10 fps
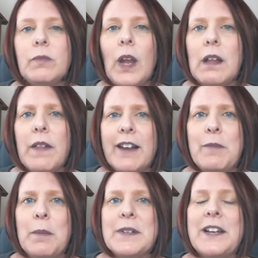A lot of
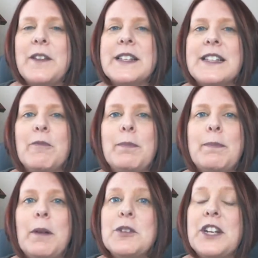people tell you that self
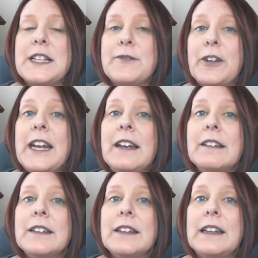publishing is free,
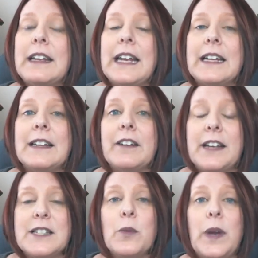and there
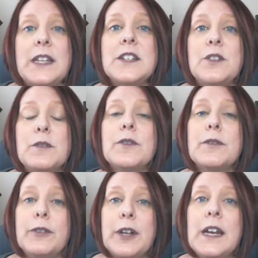is a way to do it for
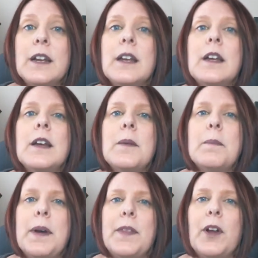free,
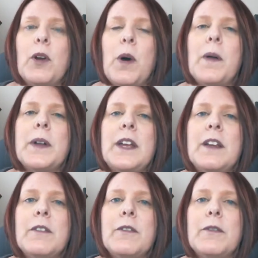but the quality
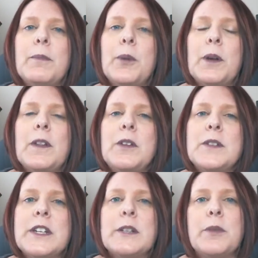of book that you
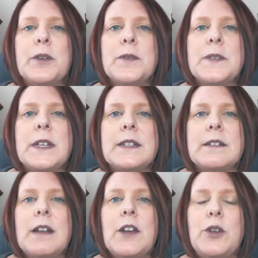tend to produce is
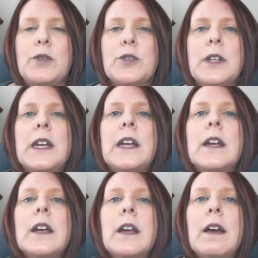not usually
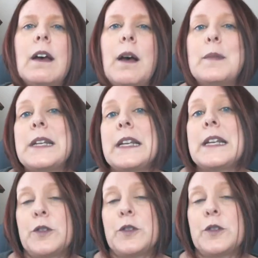up to
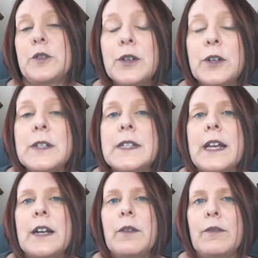industry standards,
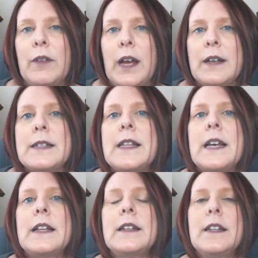and it reflects
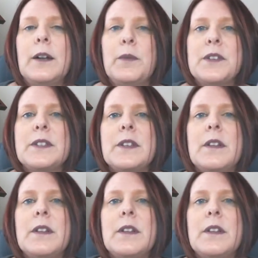that there was